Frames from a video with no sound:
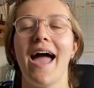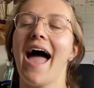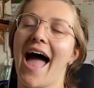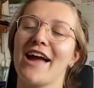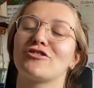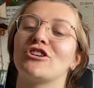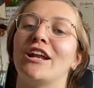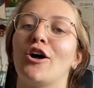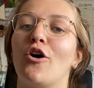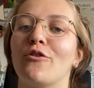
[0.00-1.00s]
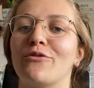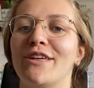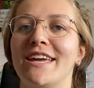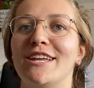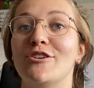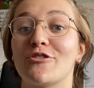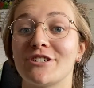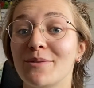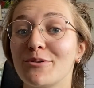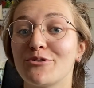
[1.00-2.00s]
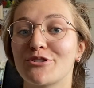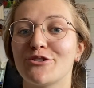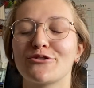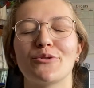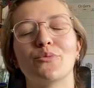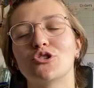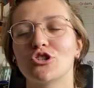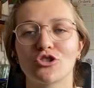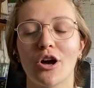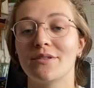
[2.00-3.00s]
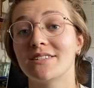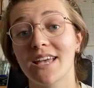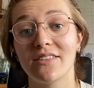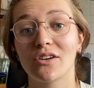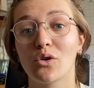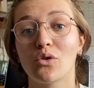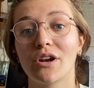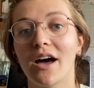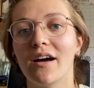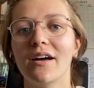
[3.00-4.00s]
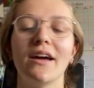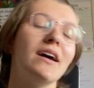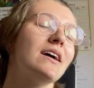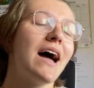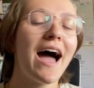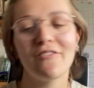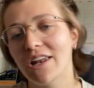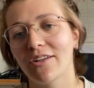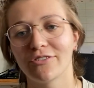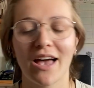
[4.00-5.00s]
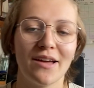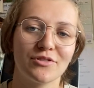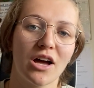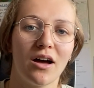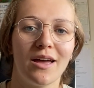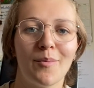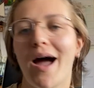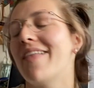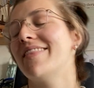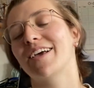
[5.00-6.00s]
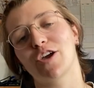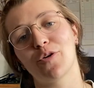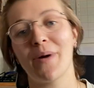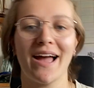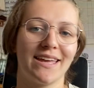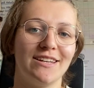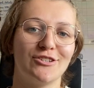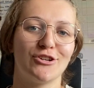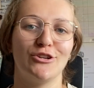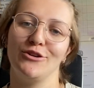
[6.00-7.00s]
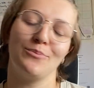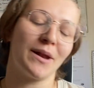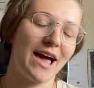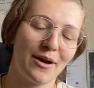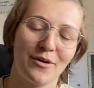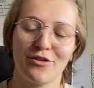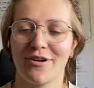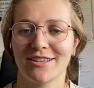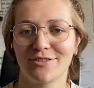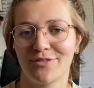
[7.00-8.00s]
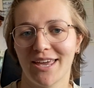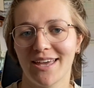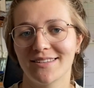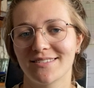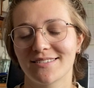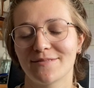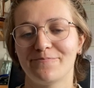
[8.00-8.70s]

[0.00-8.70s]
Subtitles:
actually a lot of the neurotypical children would just go and sit in the corner, have a little downtime, and then go back into playing with the rest of the kids.